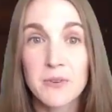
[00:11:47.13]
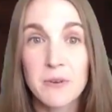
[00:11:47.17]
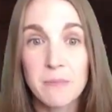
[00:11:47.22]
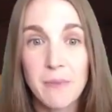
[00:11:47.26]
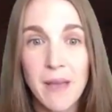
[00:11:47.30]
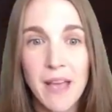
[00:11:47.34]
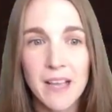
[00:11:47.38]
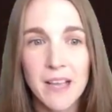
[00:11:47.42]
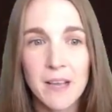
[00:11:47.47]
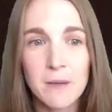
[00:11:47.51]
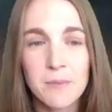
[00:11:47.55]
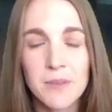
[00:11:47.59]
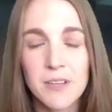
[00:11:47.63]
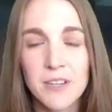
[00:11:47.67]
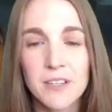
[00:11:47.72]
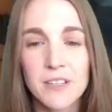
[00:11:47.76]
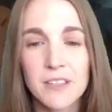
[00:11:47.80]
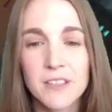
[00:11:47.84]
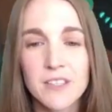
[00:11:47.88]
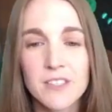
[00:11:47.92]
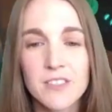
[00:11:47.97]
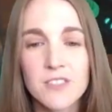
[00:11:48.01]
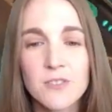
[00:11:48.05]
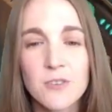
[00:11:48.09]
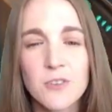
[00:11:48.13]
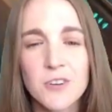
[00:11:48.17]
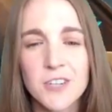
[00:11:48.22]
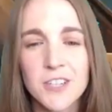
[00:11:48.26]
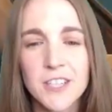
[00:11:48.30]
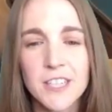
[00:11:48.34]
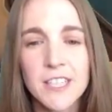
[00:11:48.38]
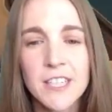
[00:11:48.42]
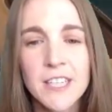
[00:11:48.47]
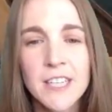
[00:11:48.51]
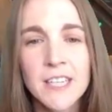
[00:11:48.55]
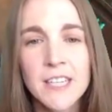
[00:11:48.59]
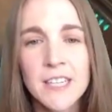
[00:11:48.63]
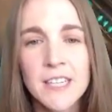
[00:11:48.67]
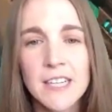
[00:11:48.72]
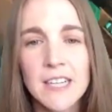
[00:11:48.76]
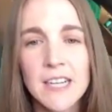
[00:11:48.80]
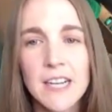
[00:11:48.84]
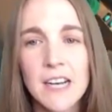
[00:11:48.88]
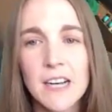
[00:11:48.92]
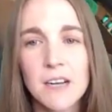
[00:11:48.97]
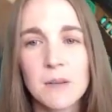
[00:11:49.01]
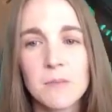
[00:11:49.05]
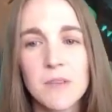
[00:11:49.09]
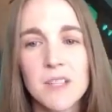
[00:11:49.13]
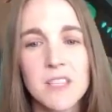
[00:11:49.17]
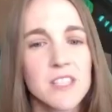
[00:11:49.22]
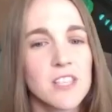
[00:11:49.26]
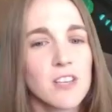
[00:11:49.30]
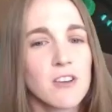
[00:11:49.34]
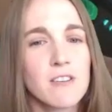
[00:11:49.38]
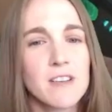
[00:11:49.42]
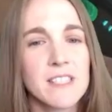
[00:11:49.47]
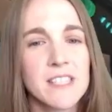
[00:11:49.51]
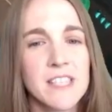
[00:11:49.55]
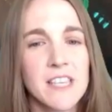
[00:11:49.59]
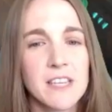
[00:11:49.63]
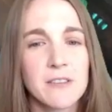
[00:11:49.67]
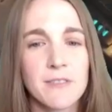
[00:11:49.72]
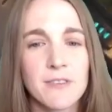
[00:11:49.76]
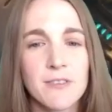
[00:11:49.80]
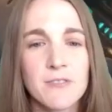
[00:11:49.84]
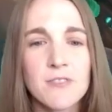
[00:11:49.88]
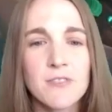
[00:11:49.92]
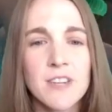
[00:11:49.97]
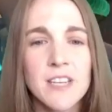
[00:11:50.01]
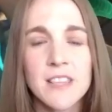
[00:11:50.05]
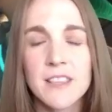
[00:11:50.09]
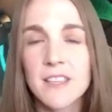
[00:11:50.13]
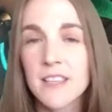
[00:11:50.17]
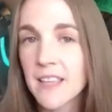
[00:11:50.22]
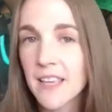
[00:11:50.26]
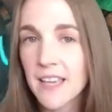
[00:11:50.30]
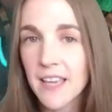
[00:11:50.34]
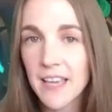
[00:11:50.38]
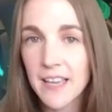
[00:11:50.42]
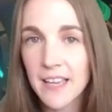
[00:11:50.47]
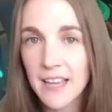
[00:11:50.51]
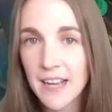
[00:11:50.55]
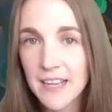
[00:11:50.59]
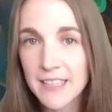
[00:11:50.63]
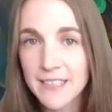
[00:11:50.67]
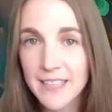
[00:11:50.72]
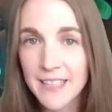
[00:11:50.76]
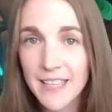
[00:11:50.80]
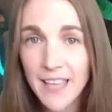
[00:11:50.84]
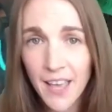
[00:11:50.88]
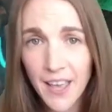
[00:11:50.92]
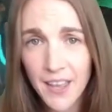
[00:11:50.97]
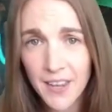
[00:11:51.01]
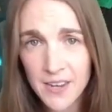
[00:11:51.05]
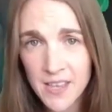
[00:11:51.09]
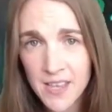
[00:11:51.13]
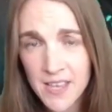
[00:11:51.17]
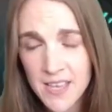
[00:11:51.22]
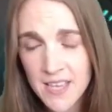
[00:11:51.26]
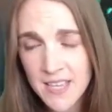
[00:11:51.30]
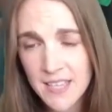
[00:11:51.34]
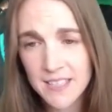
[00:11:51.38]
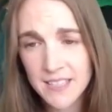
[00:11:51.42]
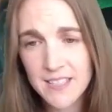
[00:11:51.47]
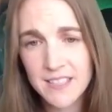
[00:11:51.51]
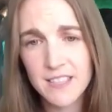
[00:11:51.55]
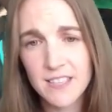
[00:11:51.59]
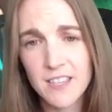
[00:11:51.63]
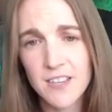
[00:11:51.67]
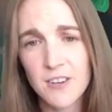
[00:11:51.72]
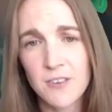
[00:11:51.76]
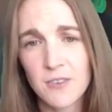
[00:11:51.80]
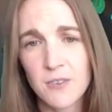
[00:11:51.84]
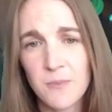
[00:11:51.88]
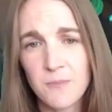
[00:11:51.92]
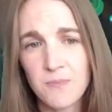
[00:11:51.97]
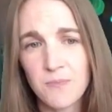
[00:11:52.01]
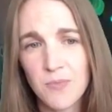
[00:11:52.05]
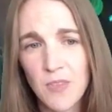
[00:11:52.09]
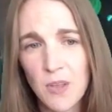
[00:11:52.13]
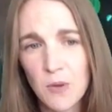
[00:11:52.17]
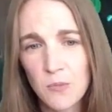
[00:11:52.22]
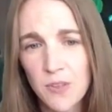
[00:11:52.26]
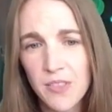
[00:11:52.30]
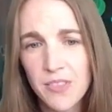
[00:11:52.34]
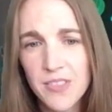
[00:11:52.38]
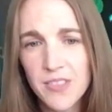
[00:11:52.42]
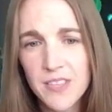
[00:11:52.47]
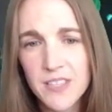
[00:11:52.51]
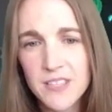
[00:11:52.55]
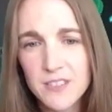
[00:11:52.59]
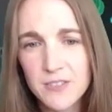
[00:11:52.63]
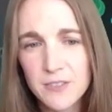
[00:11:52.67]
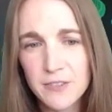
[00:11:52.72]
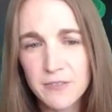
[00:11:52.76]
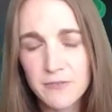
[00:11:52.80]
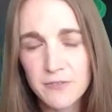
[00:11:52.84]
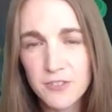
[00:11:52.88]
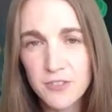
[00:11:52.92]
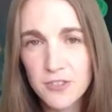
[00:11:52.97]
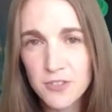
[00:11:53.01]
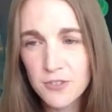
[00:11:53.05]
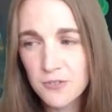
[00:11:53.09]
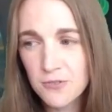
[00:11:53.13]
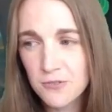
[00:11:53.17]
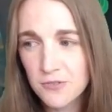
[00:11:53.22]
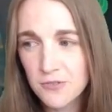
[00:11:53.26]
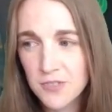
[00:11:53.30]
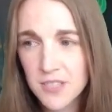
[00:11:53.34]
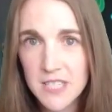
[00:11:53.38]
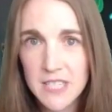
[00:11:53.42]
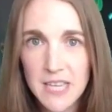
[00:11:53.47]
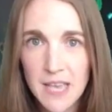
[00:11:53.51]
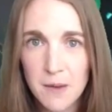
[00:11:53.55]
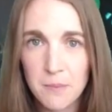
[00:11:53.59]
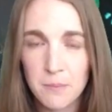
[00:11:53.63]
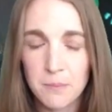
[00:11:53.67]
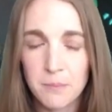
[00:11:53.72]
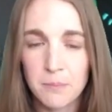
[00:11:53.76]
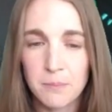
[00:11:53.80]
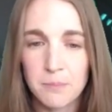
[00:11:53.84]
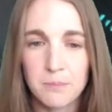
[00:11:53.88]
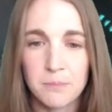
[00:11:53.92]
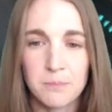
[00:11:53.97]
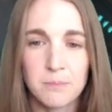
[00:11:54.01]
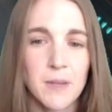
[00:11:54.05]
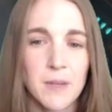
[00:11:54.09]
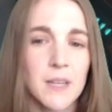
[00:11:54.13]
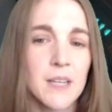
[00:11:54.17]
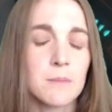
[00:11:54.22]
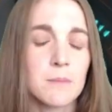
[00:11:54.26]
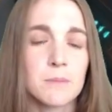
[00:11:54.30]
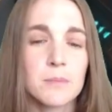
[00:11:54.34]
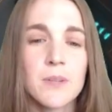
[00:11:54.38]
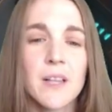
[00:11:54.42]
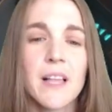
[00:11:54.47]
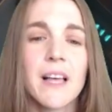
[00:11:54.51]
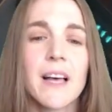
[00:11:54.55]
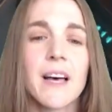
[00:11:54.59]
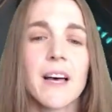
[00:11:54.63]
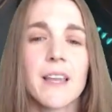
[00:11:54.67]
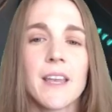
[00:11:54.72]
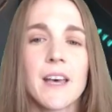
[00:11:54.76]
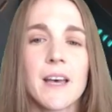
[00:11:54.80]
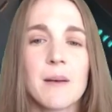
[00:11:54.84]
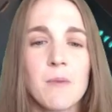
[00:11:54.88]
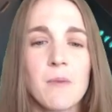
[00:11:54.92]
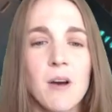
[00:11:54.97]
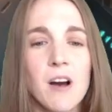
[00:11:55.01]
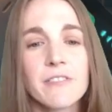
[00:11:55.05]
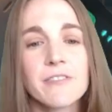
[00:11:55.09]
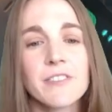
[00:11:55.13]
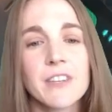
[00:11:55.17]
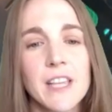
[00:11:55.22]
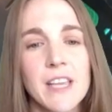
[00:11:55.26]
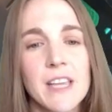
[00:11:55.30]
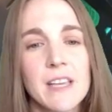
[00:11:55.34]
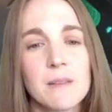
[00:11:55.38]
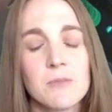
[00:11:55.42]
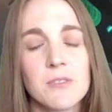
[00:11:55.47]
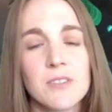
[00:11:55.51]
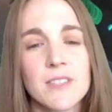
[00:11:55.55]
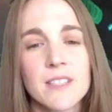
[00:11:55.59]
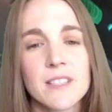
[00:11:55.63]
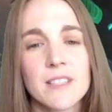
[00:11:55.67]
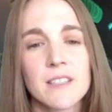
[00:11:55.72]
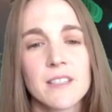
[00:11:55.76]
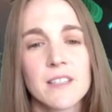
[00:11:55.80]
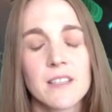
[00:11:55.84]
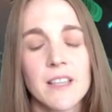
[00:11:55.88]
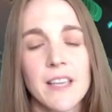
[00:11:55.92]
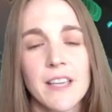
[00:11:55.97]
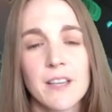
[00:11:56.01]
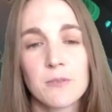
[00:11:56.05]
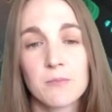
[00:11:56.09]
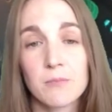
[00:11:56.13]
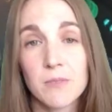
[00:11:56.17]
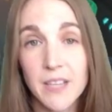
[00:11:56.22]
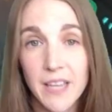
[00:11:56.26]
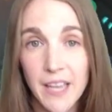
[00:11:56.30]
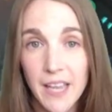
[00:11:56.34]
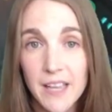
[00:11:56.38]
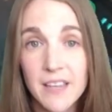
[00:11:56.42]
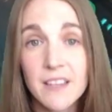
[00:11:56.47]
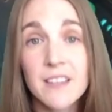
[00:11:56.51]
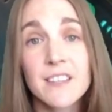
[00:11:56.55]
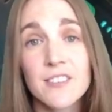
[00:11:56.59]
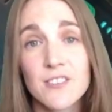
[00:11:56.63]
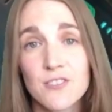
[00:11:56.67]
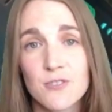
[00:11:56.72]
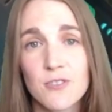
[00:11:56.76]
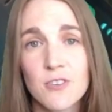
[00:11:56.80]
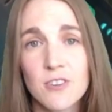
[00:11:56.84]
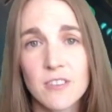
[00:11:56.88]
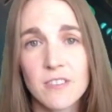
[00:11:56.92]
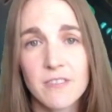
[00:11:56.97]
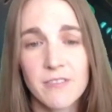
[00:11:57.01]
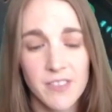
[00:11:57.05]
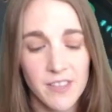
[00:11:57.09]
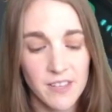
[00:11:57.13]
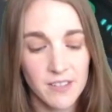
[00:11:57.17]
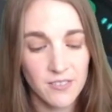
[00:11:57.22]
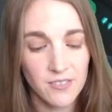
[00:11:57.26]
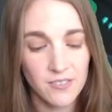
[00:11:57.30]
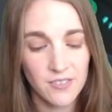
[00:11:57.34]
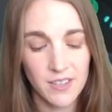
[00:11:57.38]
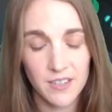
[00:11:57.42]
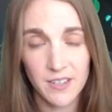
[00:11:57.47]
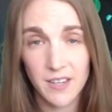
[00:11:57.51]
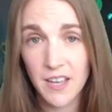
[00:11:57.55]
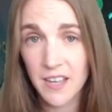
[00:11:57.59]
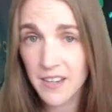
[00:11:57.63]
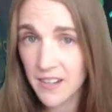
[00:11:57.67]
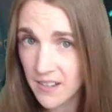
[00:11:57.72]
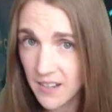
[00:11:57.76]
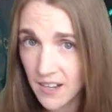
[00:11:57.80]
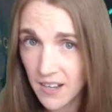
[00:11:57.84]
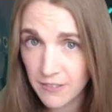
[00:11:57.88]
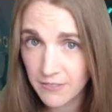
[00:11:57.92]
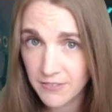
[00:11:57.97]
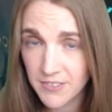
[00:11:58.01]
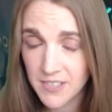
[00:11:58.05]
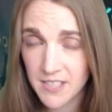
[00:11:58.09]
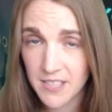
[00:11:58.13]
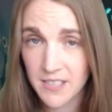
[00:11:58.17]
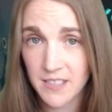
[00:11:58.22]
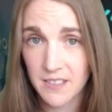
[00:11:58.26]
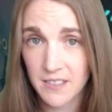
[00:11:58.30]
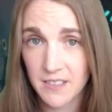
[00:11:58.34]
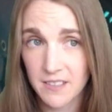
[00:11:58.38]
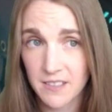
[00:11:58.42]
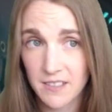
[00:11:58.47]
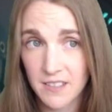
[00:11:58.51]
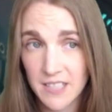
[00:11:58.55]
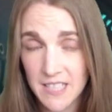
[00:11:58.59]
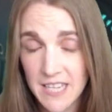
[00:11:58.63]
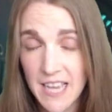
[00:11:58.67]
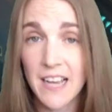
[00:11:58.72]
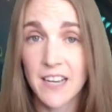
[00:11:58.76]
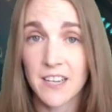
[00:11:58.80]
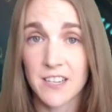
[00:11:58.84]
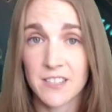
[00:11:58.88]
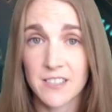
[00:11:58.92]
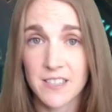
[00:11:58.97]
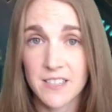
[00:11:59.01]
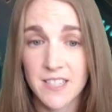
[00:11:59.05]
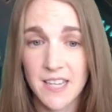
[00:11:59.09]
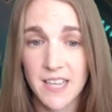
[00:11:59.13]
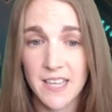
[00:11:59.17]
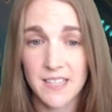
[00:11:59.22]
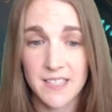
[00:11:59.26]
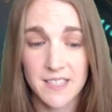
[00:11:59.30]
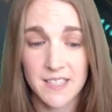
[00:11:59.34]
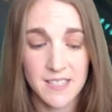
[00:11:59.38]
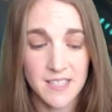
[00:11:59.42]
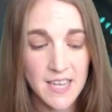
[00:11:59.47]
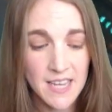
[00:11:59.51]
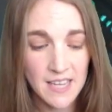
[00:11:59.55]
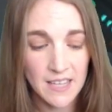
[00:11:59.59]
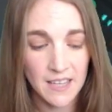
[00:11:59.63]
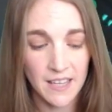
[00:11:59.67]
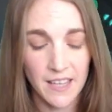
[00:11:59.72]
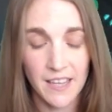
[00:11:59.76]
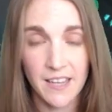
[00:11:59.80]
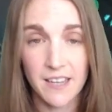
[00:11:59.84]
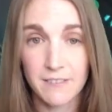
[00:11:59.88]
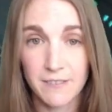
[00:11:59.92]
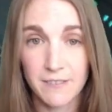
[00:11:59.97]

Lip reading: back up here in this corner. And so as they retreat, then they get gotten again. And so with this sort of 2-step plan, I'm often able to like regain control of this and cut it off to the attackers as like a